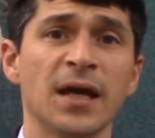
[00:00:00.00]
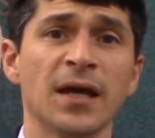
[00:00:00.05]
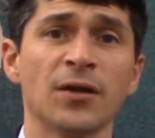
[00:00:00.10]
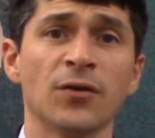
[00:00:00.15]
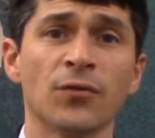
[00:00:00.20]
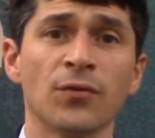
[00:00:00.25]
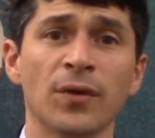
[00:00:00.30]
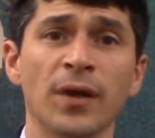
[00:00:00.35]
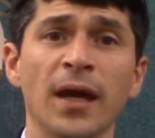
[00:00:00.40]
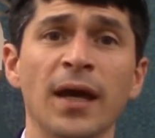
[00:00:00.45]

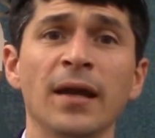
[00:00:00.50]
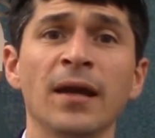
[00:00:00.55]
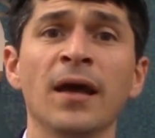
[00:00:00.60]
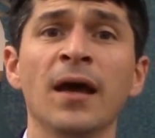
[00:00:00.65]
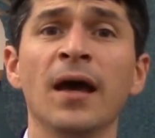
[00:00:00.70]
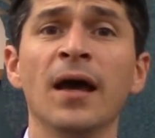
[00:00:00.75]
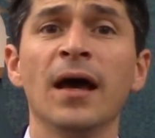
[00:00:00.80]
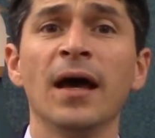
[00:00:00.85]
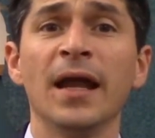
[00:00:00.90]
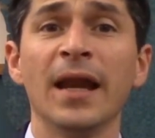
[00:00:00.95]
and create
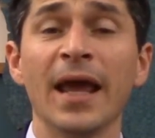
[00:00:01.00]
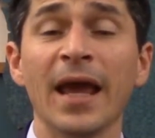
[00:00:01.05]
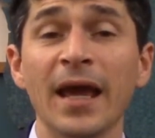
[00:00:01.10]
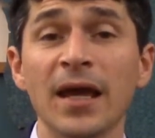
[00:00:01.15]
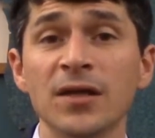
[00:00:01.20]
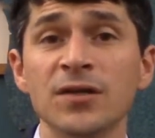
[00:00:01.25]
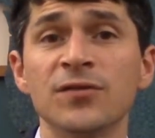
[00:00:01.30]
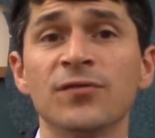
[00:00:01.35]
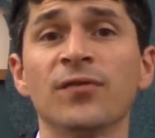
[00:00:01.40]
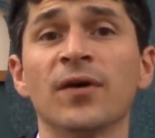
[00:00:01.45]
an
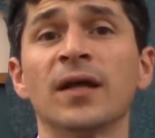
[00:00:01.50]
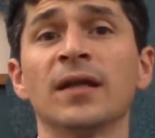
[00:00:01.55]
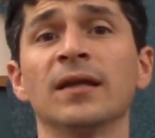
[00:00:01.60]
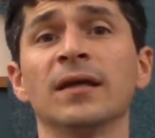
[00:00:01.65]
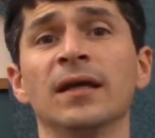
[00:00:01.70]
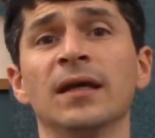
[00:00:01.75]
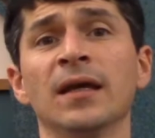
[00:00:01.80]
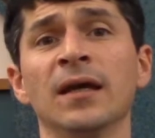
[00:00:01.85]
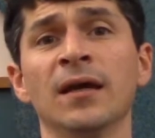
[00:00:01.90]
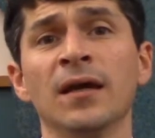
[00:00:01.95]

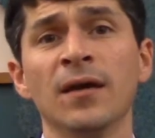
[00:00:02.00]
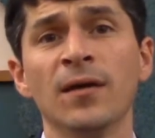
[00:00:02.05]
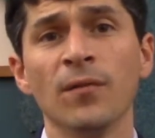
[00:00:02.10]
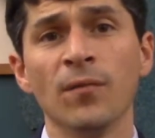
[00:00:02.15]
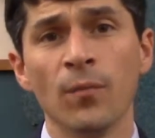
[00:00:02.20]
age-friendly